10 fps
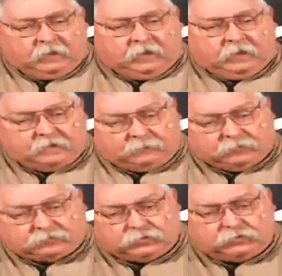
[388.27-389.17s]
Number
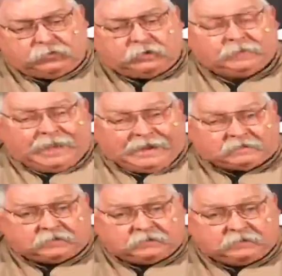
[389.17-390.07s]
two, light.